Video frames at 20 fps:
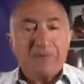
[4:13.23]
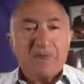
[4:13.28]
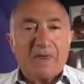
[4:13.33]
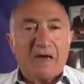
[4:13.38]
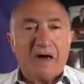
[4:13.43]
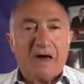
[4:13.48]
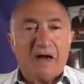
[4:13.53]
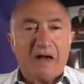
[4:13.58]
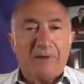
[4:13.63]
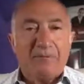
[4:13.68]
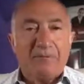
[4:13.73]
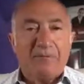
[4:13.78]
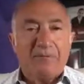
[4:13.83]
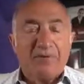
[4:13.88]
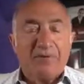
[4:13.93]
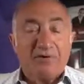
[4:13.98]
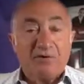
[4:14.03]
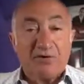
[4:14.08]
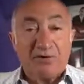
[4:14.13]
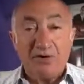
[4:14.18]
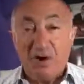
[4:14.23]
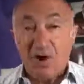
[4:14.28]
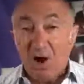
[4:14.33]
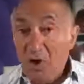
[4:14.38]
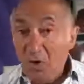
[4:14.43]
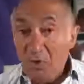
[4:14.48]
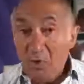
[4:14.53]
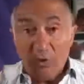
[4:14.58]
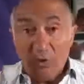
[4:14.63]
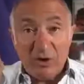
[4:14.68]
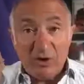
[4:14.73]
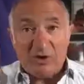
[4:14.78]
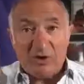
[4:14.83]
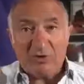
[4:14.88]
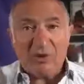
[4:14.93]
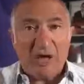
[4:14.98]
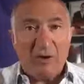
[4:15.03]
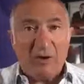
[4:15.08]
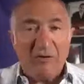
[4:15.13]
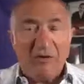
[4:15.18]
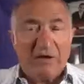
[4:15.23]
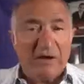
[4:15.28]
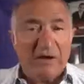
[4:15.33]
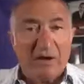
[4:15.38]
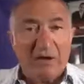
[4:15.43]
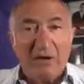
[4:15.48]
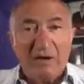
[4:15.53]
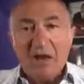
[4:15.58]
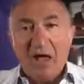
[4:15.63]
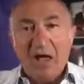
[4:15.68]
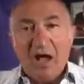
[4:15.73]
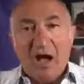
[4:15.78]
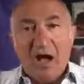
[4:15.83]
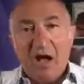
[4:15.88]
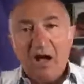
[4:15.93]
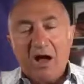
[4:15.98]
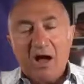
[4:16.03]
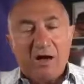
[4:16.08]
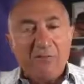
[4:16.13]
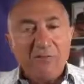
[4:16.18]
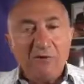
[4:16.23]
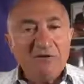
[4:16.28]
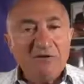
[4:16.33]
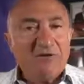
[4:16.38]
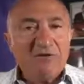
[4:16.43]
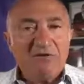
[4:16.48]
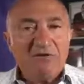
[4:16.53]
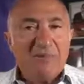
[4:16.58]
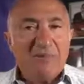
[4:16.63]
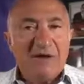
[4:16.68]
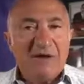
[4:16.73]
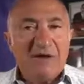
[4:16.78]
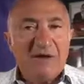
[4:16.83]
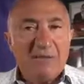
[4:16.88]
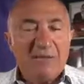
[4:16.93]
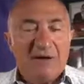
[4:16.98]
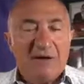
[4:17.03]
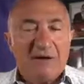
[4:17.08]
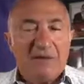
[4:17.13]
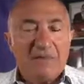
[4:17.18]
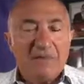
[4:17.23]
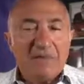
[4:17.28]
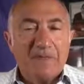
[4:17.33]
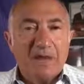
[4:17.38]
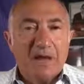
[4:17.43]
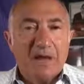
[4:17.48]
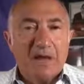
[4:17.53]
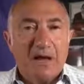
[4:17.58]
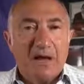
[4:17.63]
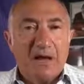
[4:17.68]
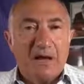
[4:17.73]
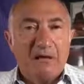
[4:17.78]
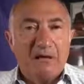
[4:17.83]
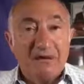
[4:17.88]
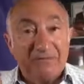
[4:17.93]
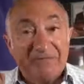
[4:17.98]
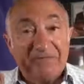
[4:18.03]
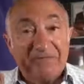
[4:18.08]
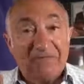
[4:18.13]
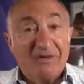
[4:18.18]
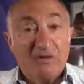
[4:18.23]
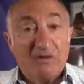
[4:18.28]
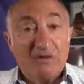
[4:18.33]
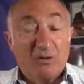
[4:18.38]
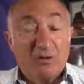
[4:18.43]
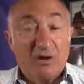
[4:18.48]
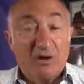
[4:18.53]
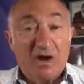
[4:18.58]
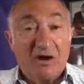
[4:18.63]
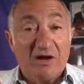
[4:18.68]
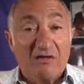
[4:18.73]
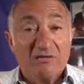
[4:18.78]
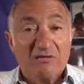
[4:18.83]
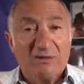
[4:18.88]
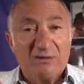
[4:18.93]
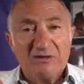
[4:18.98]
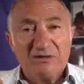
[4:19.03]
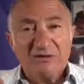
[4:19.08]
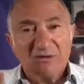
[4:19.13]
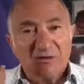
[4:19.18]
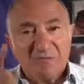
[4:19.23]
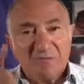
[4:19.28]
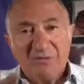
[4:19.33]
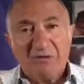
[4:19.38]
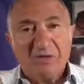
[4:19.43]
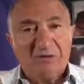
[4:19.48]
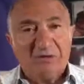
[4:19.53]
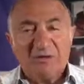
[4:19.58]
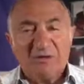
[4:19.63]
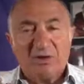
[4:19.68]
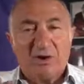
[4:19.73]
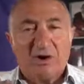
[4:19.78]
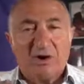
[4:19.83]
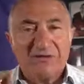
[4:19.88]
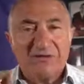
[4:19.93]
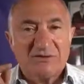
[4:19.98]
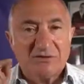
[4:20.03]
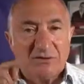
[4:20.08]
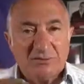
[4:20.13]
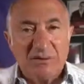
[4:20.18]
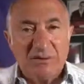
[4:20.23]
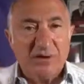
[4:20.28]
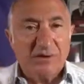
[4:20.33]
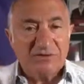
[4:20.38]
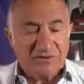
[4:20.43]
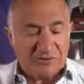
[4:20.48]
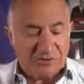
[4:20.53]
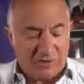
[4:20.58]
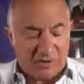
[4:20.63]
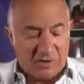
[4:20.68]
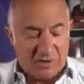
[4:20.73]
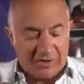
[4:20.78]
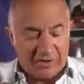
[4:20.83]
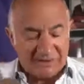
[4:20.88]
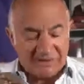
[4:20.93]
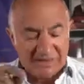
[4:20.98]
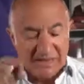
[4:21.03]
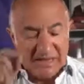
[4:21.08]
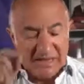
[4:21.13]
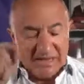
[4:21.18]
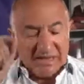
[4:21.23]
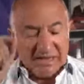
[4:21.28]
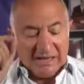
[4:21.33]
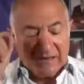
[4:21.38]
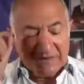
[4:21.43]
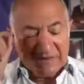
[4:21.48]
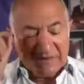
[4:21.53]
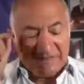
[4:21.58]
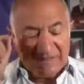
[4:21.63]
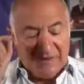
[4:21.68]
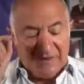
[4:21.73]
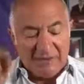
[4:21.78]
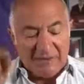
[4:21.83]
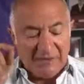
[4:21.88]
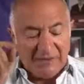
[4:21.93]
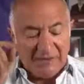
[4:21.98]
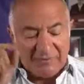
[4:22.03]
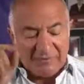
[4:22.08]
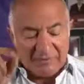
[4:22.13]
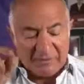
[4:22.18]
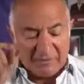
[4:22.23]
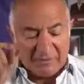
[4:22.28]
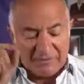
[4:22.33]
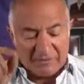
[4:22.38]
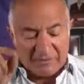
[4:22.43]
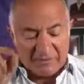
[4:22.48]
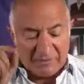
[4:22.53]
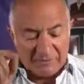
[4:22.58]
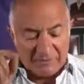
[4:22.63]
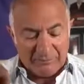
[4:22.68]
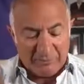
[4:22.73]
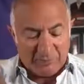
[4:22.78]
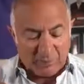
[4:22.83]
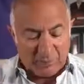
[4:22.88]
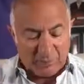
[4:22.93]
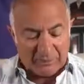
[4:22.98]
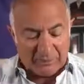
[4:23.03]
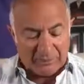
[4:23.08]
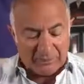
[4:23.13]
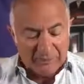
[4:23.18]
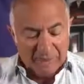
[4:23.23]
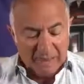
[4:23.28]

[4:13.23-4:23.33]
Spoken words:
to know where you're going. Now, I'm not just speaking about your physical eyes, but your spiritual eyes, your emotional eyes. It's very, very, very important.